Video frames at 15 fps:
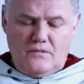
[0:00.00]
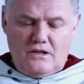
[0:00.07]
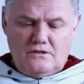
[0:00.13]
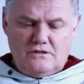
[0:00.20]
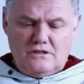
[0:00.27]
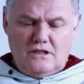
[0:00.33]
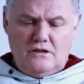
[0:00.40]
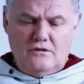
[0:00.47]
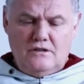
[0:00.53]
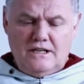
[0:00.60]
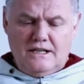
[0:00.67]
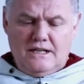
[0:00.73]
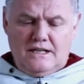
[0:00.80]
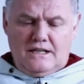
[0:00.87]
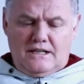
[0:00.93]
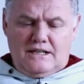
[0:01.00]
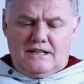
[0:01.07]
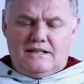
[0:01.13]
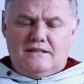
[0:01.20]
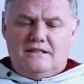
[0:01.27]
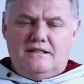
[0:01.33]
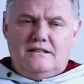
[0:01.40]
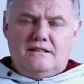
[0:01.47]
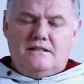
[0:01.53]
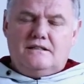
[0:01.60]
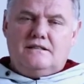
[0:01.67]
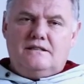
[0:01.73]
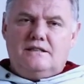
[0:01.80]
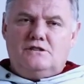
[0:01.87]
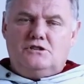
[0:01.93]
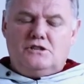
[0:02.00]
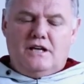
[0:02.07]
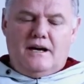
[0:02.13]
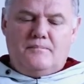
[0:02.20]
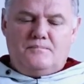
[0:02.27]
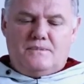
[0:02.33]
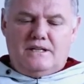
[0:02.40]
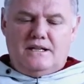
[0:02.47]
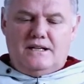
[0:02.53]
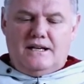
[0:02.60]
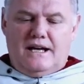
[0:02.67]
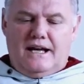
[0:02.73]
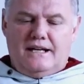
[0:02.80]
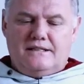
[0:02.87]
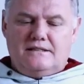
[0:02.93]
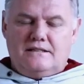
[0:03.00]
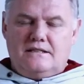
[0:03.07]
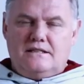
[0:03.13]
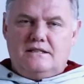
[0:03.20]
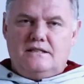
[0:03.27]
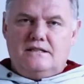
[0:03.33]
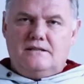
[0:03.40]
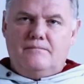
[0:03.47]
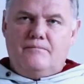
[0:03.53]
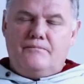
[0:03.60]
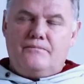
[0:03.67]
So the chapter and the